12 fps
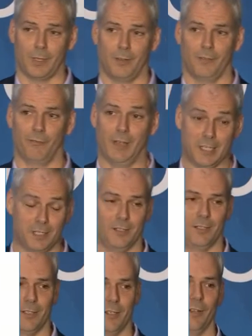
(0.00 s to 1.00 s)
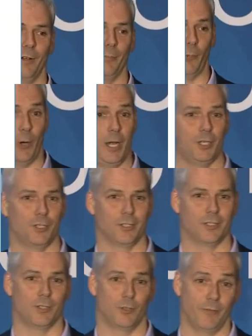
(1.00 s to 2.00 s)
Vessel
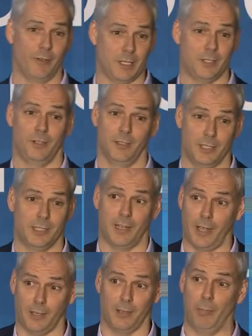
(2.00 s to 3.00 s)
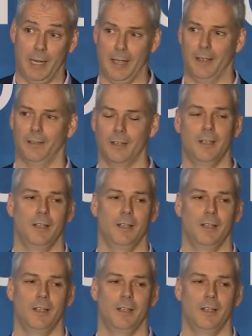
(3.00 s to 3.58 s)
operations, so a vessel is like a plant